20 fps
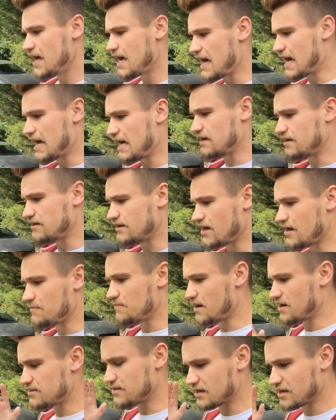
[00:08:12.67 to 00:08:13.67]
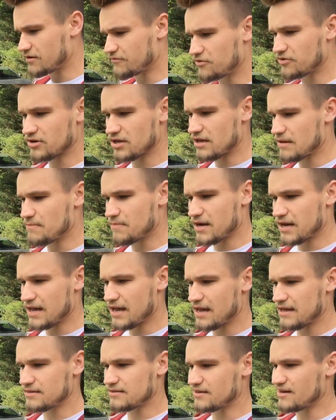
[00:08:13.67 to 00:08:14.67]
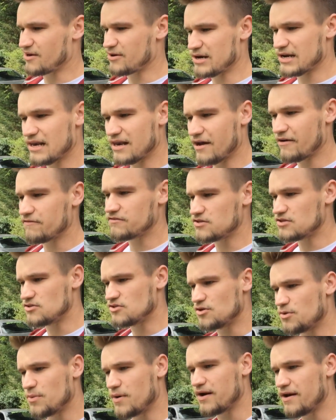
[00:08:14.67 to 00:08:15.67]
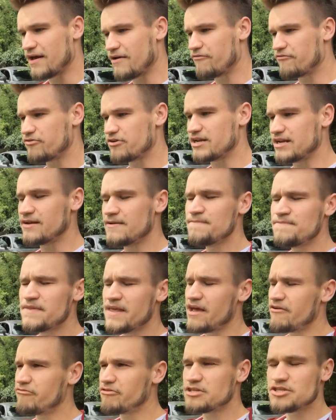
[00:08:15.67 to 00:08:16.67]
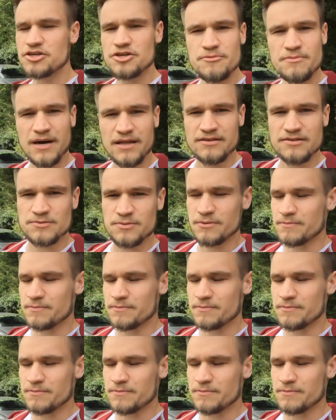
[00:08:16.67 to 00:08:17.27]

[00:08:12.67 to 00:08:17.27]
and I think I've got it in my head that I would love to do one every 2 months.